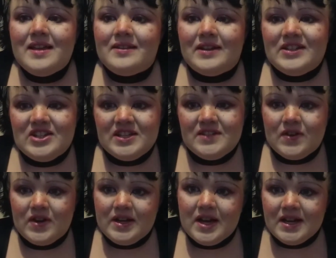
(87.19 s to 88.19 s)
which is
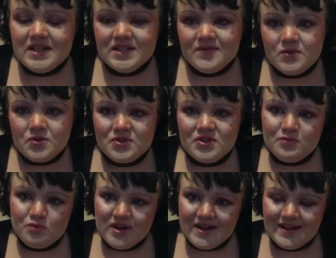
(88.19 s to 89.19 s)
very nice for
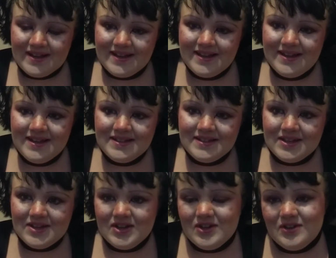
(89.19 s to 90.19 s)
spring.
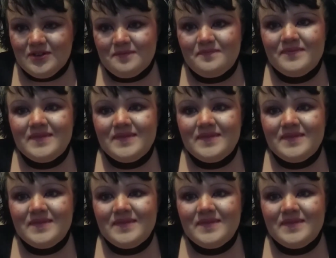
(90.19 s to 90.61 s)
So